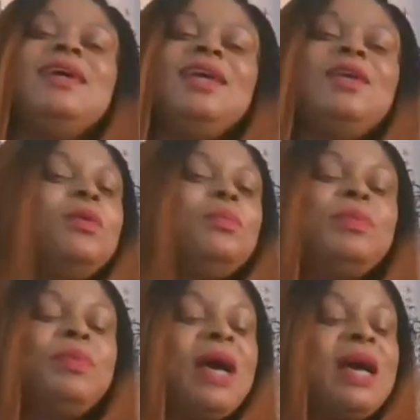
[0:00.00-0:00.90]

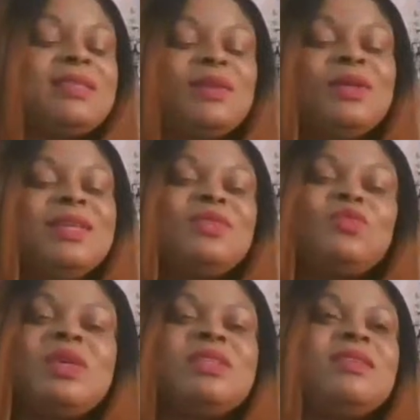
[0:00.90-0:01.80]
people ask all these
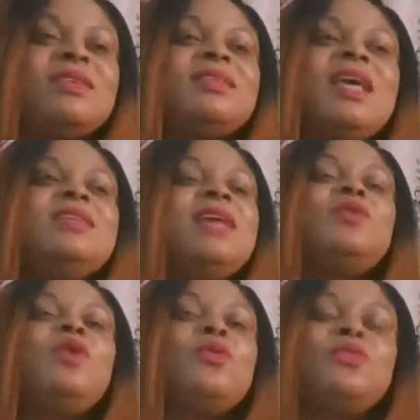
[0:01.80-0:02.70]
questions.
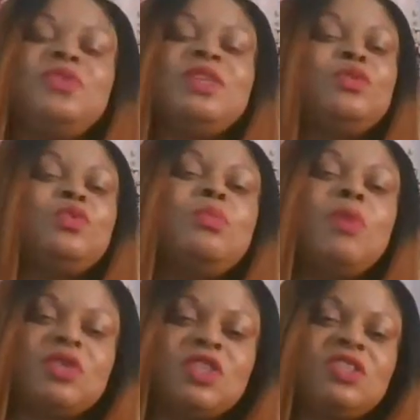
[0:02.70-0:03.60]
Enough. It's too
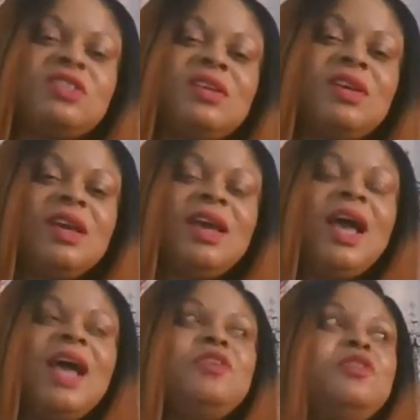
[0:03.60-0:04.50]
much.
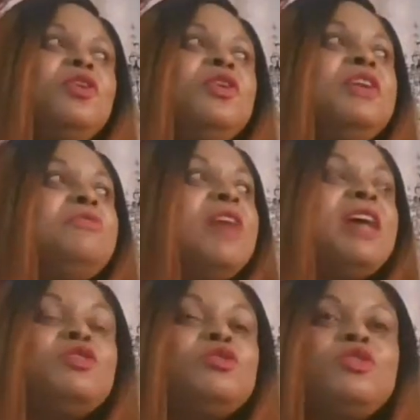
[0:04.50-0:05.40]
I don't know if I
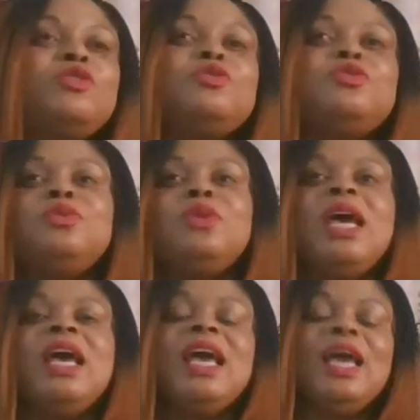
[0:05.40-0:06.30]
should just do
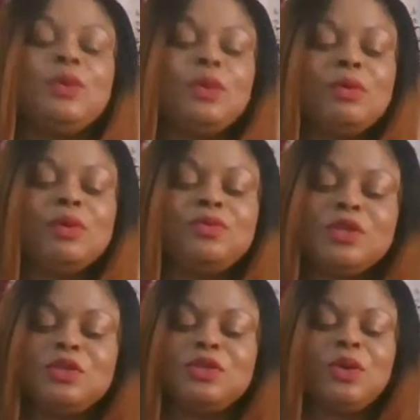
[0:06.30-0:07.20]
a normal
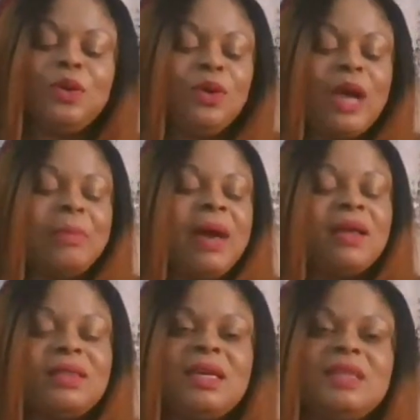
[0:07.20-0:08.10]
video about
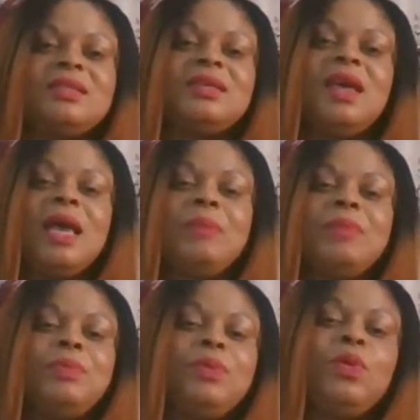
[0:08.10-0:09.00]
this. People
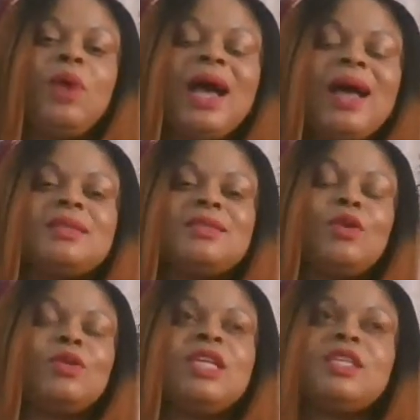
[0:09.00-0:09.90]
who ask
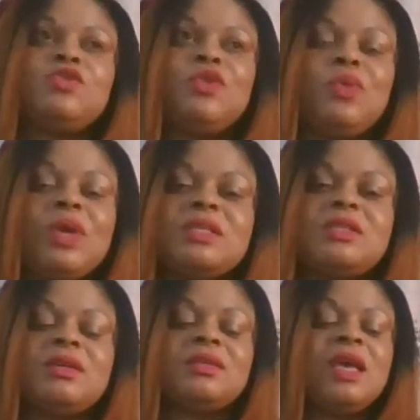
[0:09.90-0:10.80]
unnecessary questions,
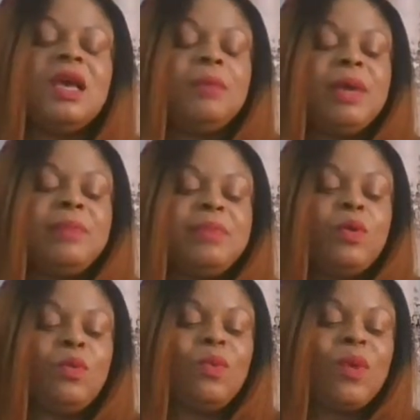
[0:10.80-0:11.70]
maybe
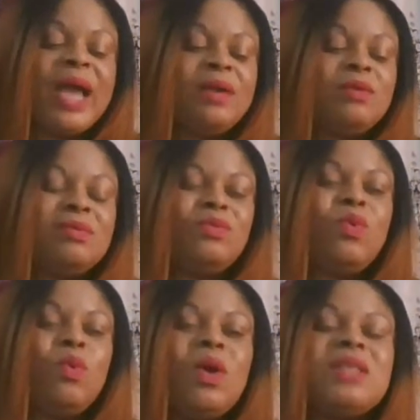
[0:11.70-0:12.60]

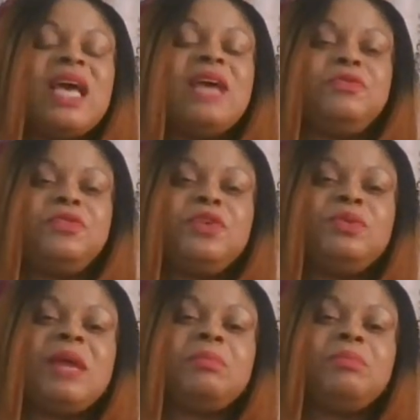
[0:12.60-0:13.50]
what I feel
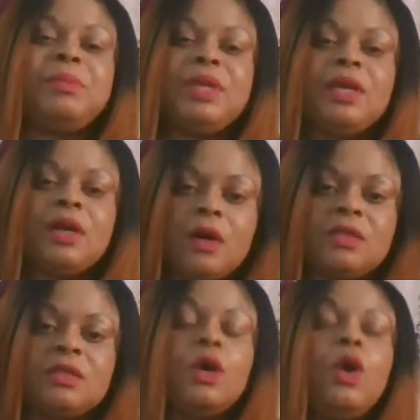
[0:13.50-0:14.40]
that may be the cause,
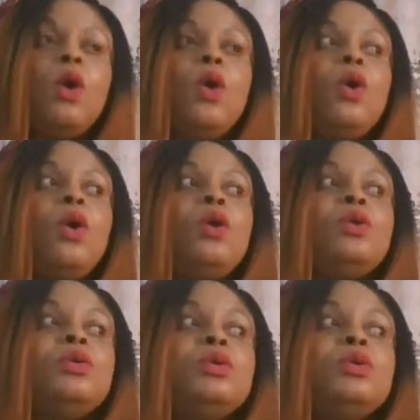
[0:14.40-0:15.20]
or